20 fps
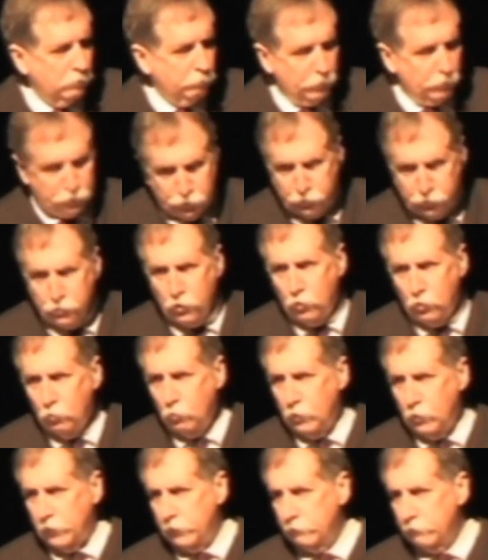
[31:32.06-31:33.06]
But do you know
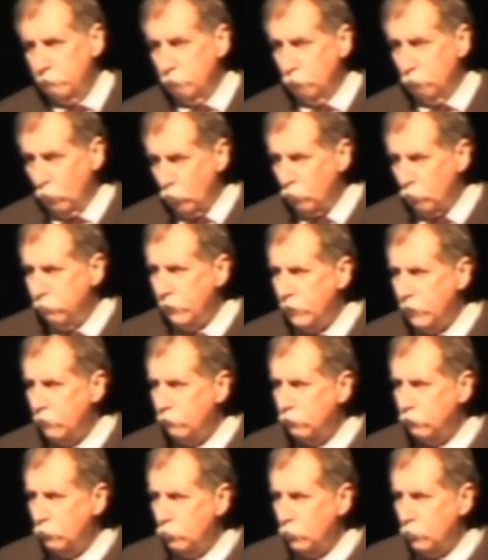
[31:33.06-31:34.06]
what a more
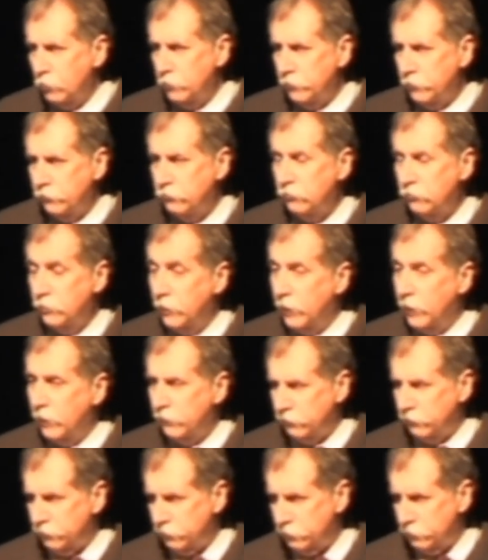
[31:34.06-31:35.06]
powerful word is?
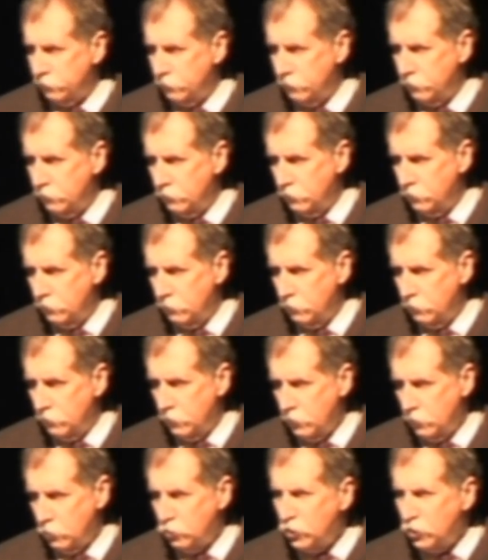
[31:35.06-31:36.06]
Yes.
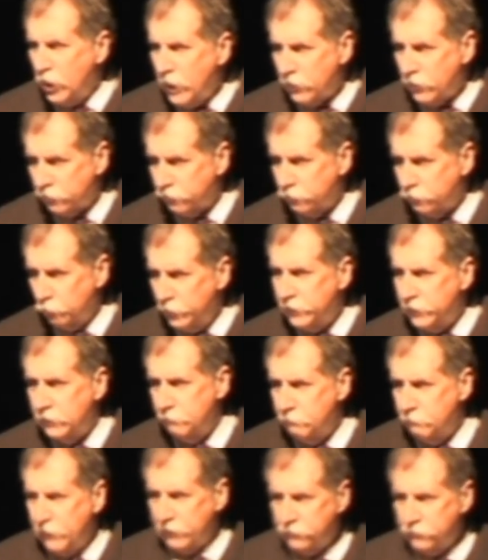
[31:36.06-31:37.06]
Yes, we
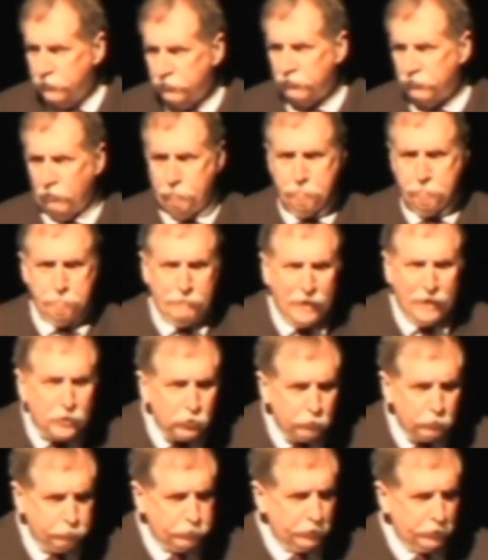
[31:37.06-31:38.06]
can make this a
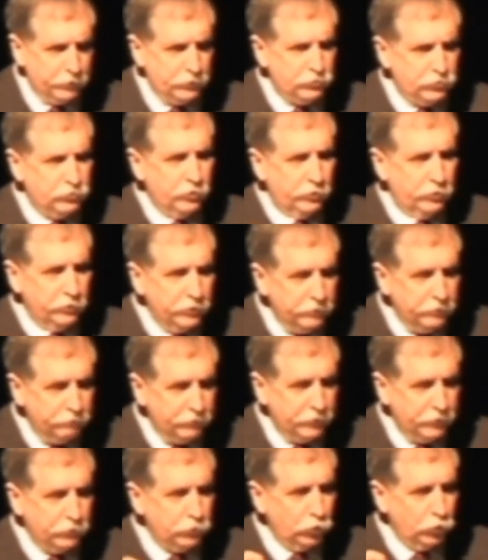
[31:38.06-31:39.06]
better place to
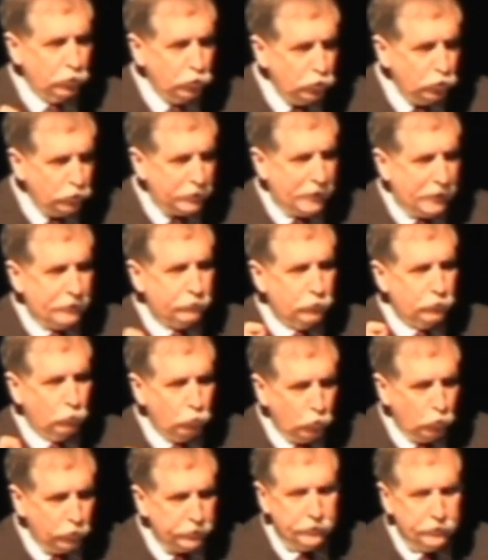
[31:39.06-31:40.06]
live in, to look at, to
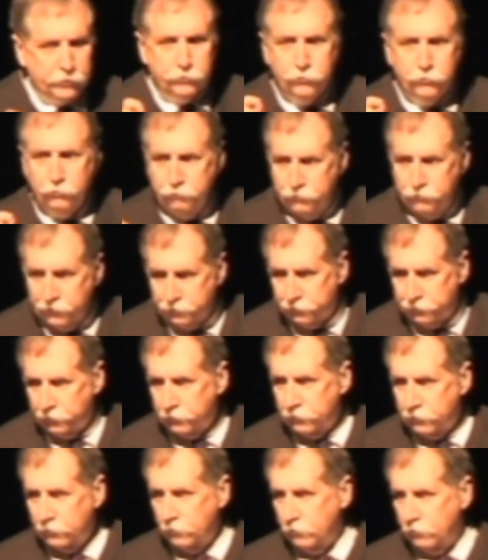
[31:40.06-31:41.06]
work in, to visit.